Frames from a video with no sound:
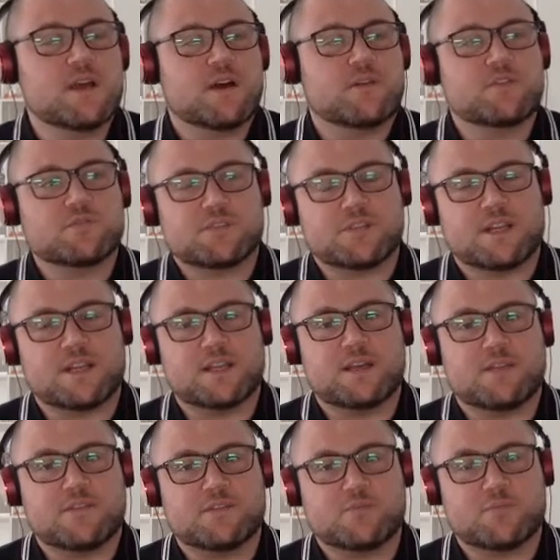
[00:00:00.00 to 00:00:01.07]
Of course, and
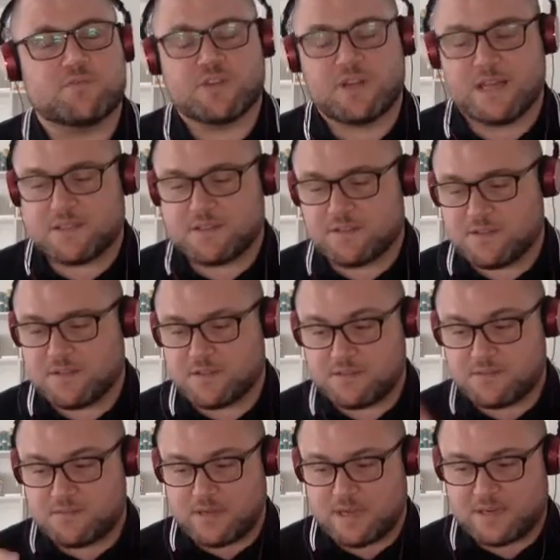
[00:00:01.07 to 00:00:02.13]
this will relate to
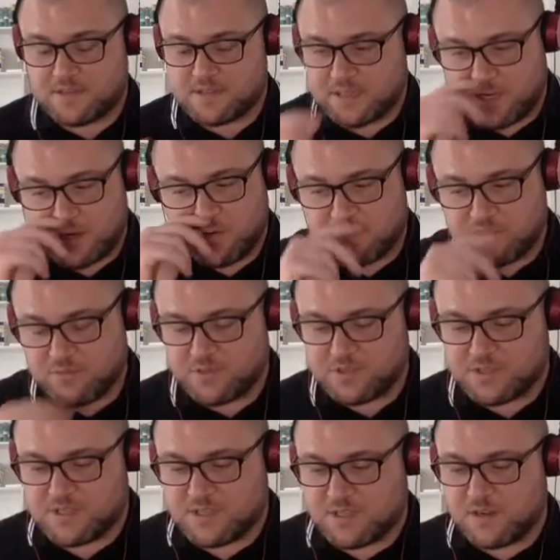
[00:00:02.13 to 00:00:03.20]
this and a second question,
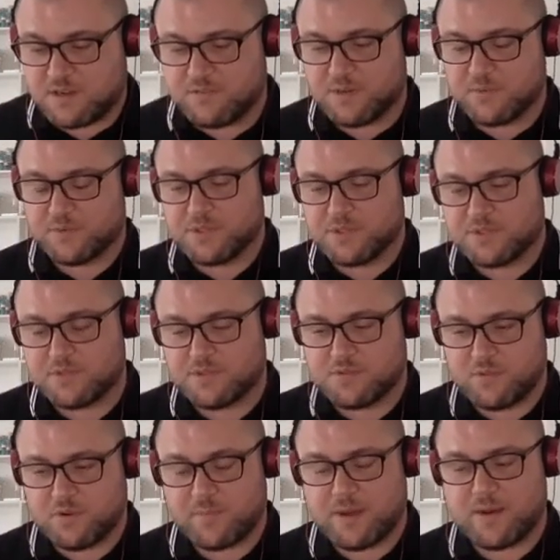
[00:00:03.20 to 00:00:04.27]
which is something I really wanted to
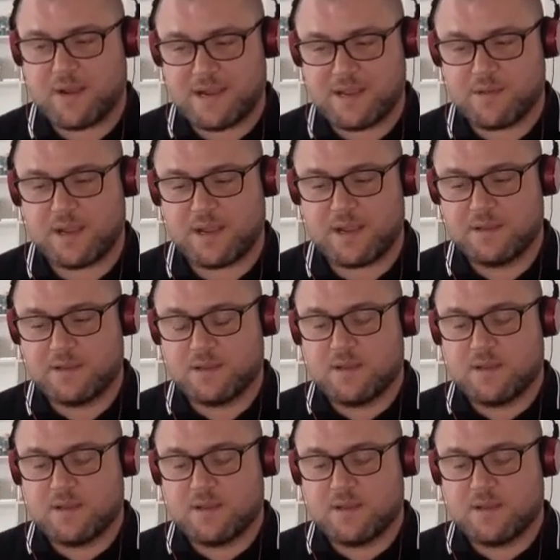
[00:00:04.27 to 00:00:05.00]
talk about anyway.